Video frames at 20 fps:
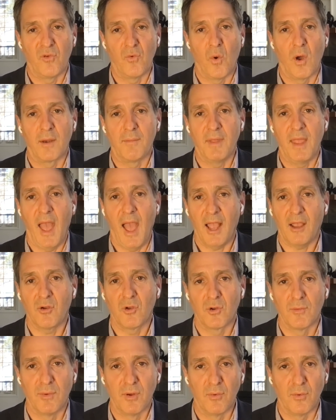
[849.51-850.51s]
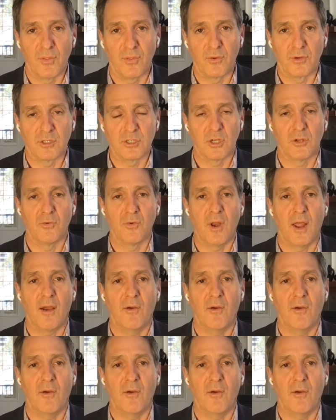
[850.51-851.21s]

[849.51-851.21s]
you want to be equitable with your children,